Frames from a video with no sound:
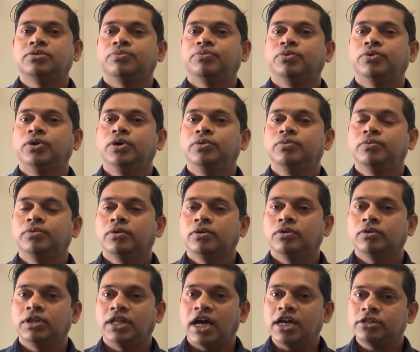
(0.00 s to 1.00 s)
We
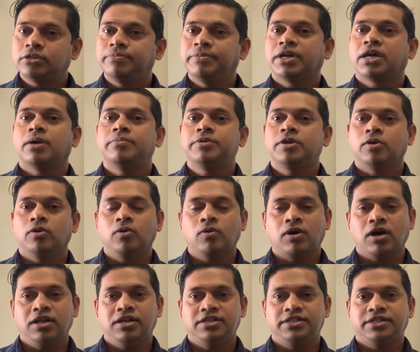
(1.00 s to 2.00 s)
would like to become your
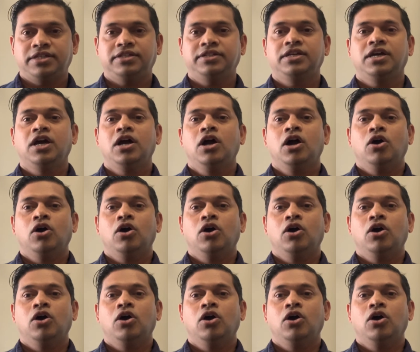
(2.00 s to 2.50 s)
local agent.